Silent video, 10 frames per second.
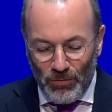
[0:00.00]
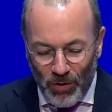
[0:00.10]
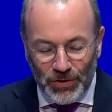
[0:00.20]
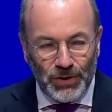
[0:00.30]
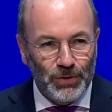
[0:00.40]

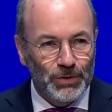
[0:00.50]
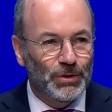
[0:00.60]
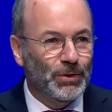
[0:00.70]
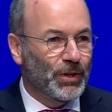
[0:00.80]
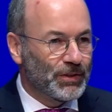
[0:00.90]
want you
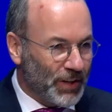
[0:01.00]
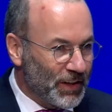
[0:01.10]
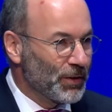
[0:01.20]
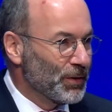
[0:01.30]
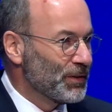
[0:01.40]
to
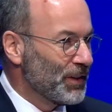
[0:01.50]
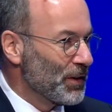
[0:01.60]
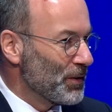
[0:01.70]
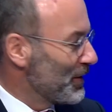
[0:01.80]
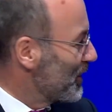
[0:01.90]
continue,
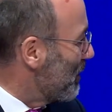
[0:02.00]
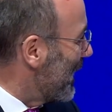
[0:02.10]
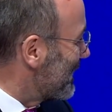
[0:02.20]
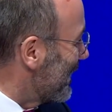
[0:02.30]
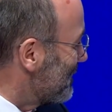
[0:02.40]
dear
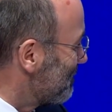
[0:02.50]
Roberta.